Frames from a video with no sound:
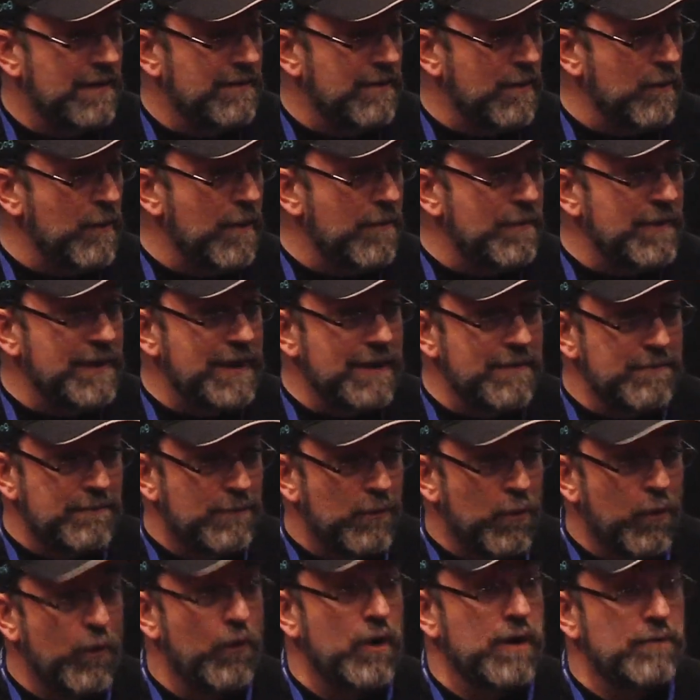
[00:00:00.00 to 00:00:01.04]
They were able to get
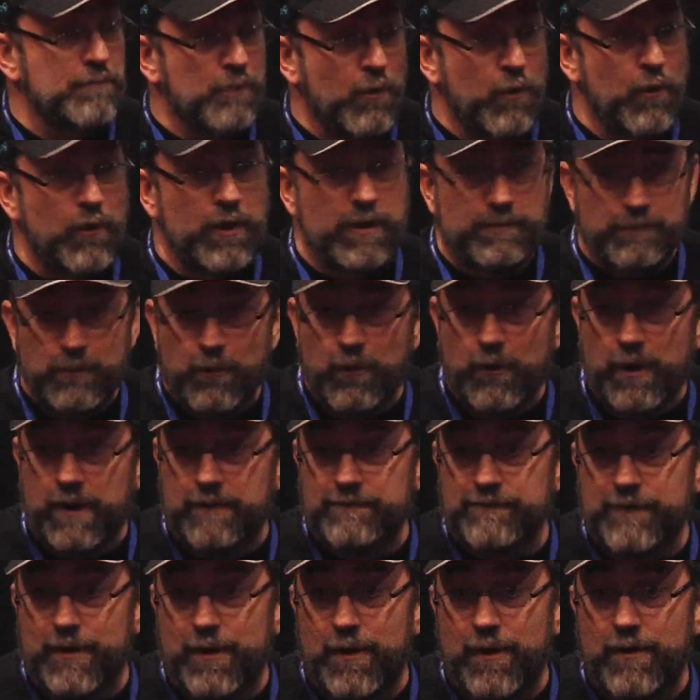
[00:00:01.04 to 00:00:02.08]
more and more
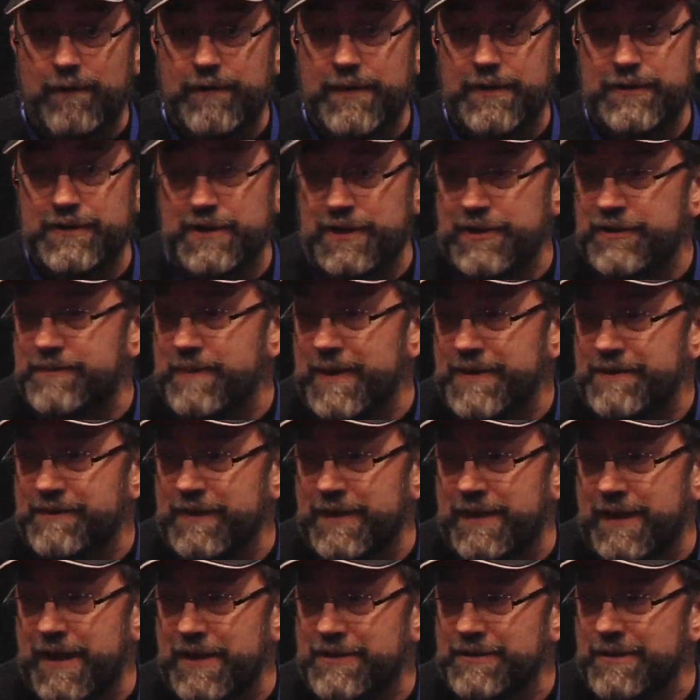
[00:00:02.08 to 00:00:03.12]
involved in the
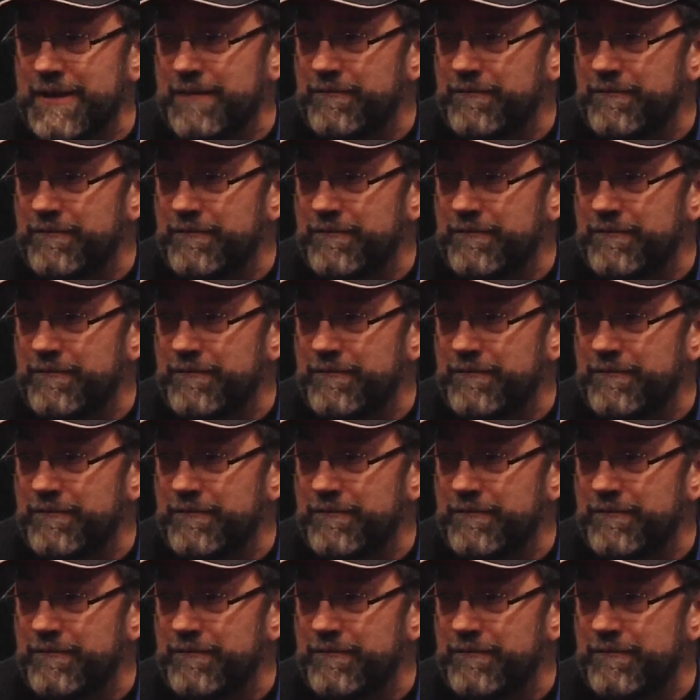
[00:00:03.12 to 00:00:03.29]
specification